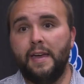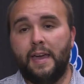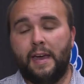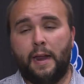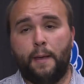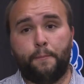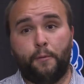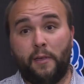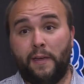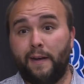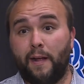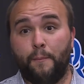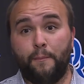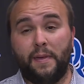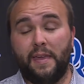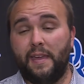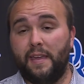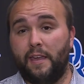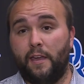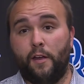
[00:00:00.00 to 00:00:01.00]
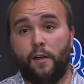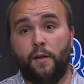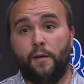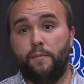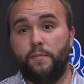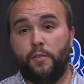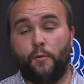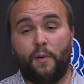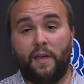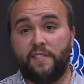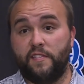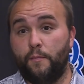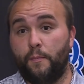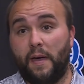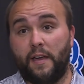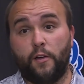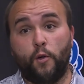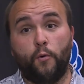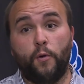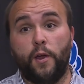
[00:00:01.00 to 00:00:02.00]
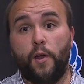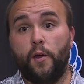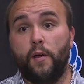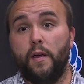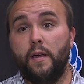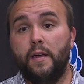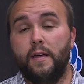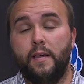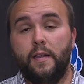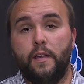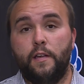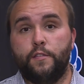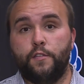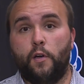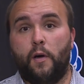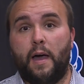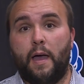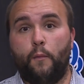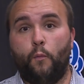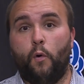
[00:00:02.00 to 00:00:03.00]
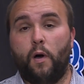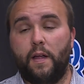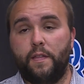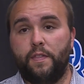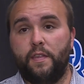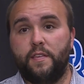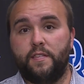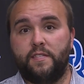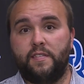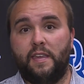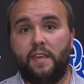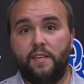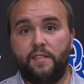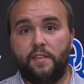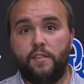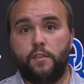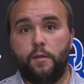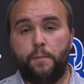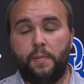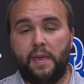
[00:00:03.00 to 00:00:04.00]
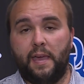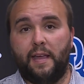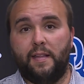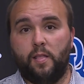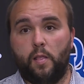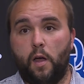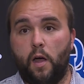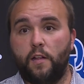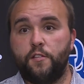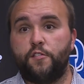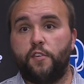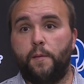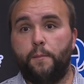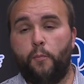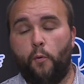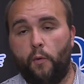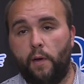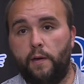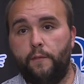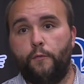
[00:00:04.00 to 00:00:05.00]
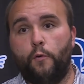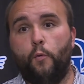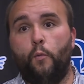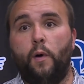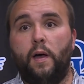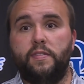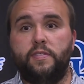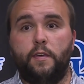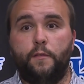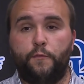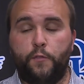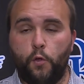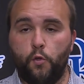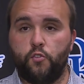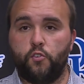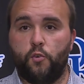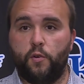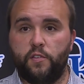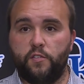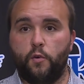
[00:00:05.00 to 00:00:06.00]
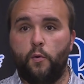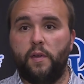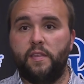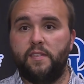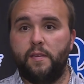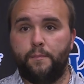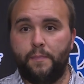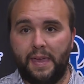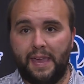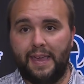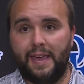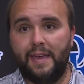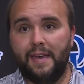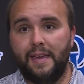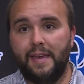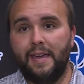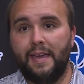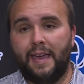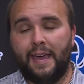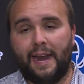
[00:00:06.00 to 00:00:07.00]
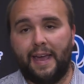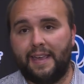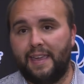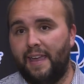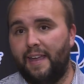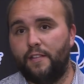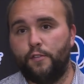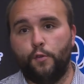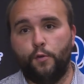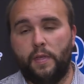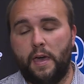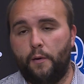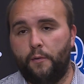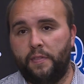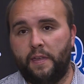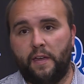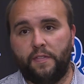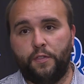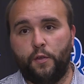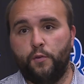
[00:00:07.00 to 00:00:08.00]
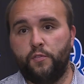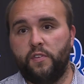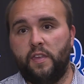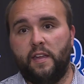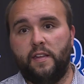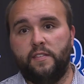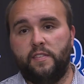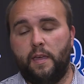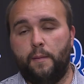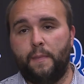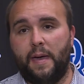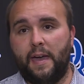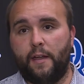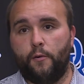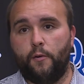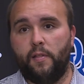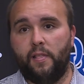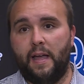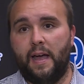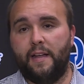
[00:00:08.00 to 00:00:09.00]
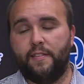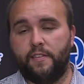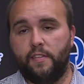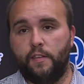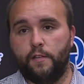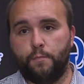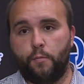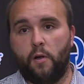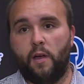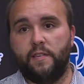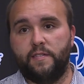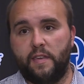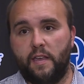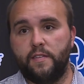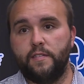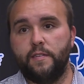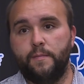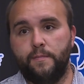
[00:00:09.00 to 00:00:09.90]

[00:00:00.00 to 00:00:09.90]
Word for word: And I plan on being here the rest of my career. So I want this season to be a launching point for what the future is going to be. And I can't do that without those kids. They matter a lot to this process.